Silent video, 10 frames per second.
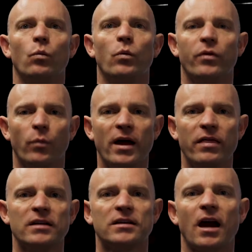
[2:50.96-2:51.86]
With the way
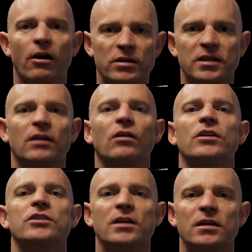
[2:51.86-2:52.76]
that current
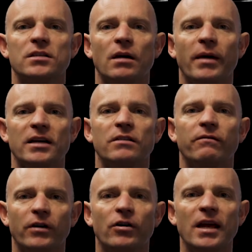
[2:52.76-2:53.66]
technology is, it makes it
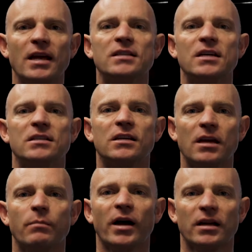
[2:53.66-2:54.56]
very easy to
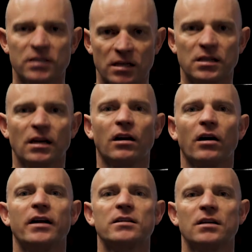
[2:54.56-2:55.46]
keep my existing
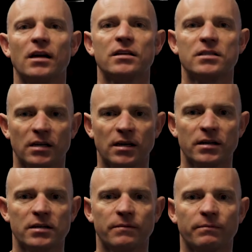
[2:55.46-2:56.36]
clients in other
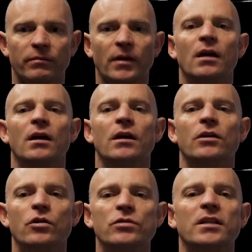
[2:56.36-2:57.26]
cities.
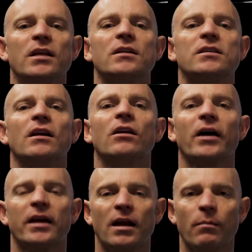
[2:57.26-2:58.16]
Using the internet,
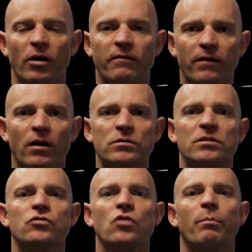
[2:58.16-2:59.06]
I can upload files
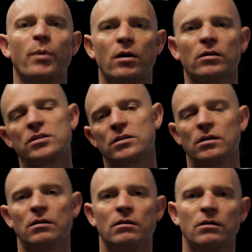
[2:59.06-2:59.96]
to Dropbox,
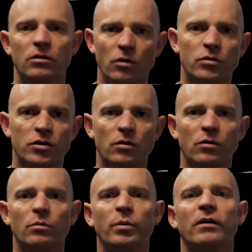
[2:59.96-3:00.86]

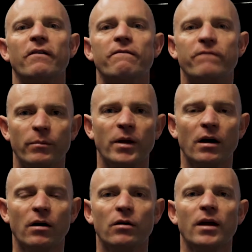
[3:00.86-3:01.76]
YouTube,
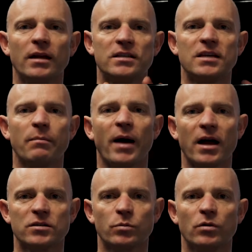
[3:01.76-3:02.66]
Vimeo, and set
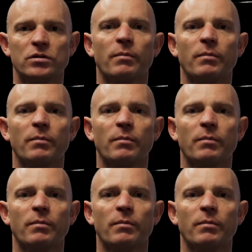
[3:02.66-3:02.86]
passwords.